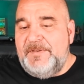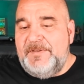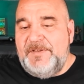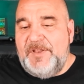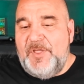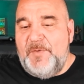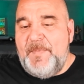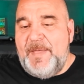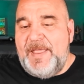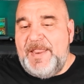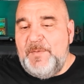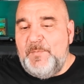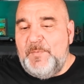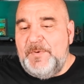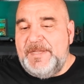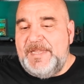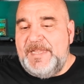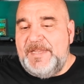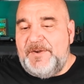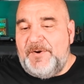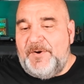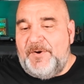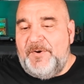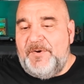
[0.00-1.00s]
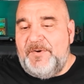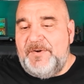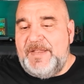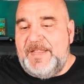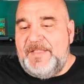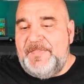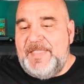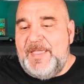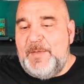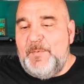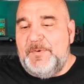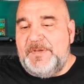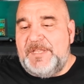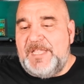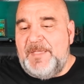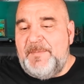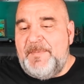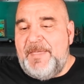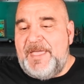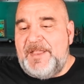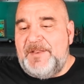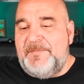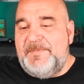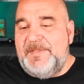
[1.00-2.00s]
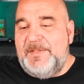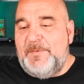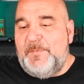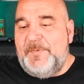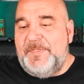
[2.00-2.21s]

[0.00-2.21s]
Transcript: Nobody would get hurt, and they would come out of it